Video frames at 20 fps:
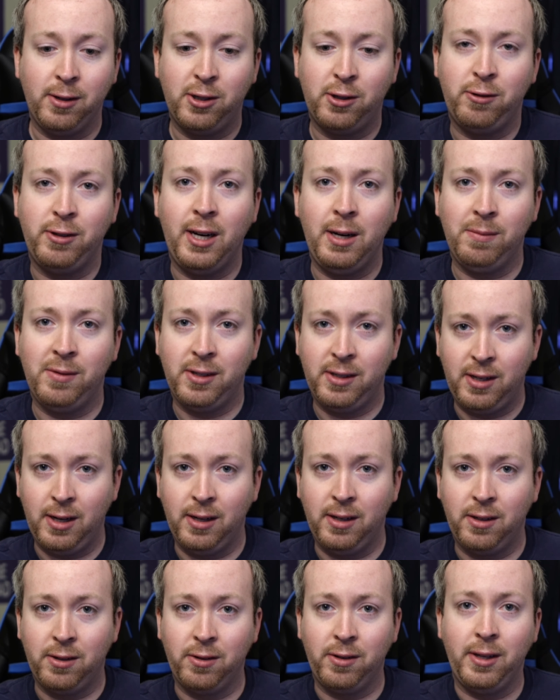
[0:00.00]
streams
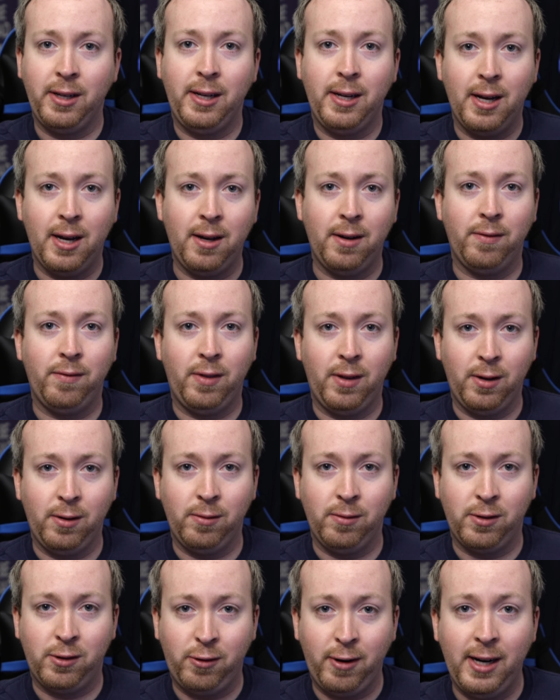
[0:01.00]
essentially of
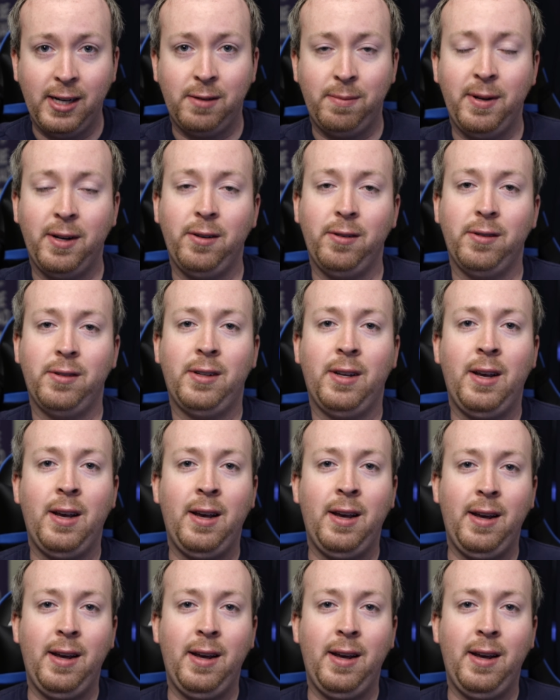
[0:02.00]
those transmitters.